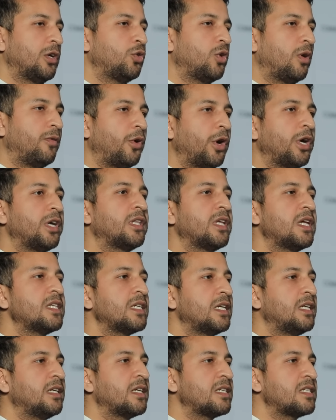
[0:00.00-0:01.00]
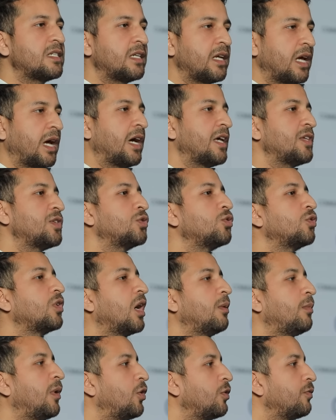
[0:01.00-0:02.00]
To avoid this, industry has to
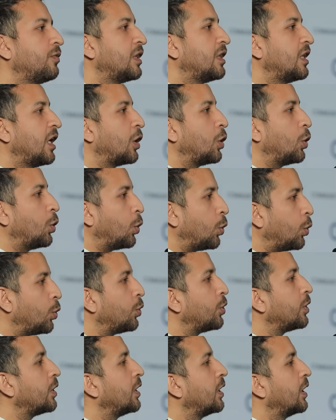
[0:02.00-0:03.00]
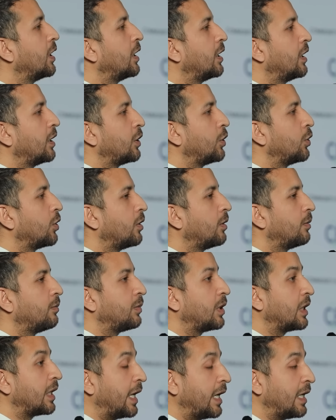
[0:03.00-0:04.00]
come out with their own, you
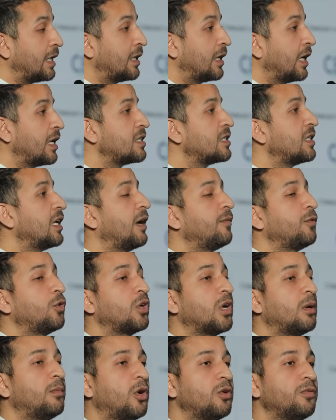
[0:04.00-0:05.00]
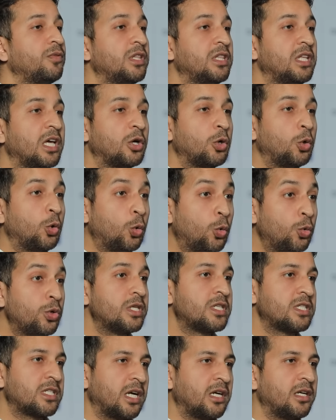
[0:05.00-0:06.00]
know, guidelines. They have to come out with their
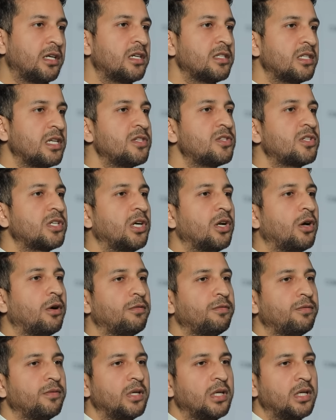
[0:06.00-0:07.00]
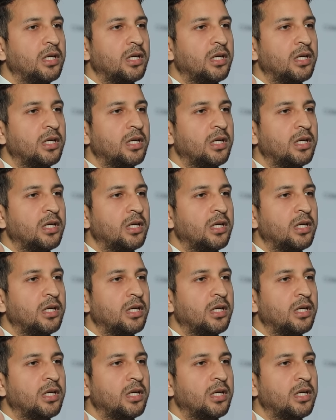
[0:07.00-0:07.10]
own standards instead of,